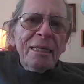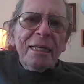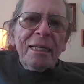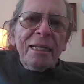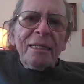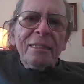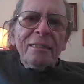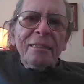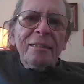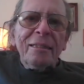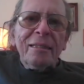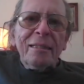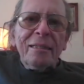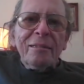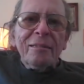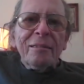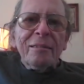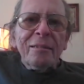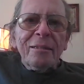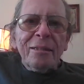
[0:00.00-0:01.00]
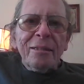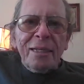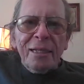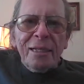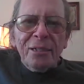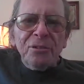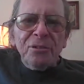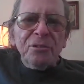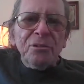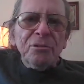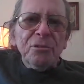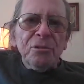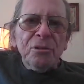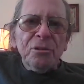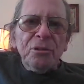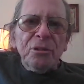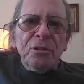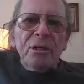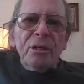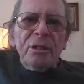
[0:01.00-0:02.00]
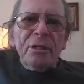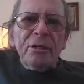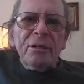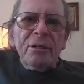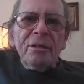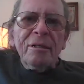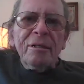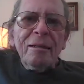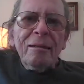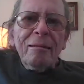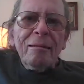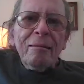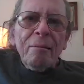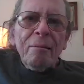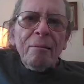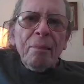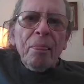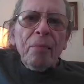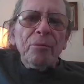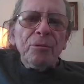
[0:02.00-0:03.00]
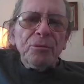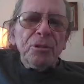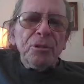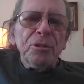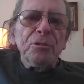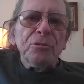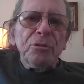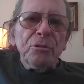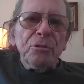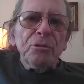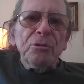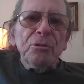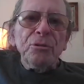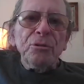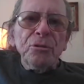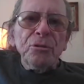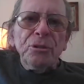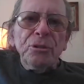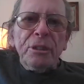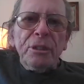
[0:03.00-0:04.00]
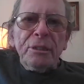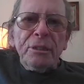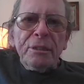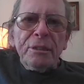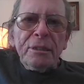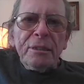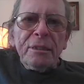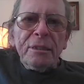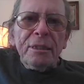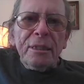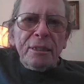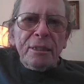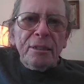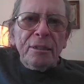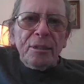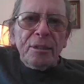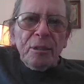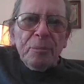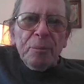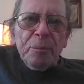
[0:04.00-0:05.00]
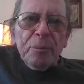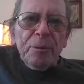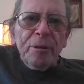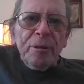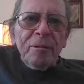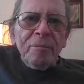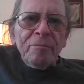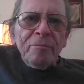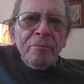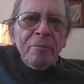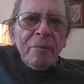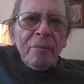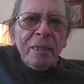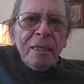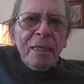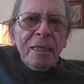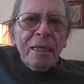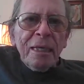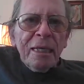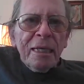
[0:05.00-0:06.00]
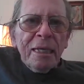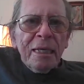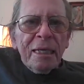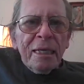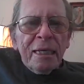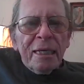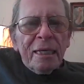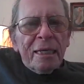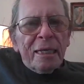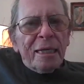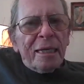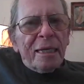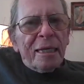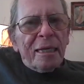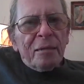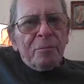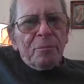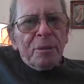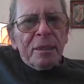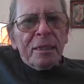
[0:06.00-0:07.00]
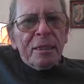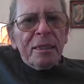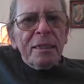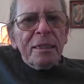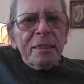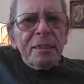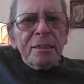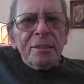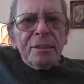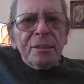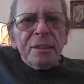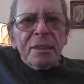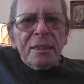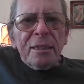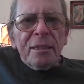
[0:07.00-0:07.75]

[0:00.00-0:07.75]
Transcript: at the last star, which is the North Star in the Little Dipper. And because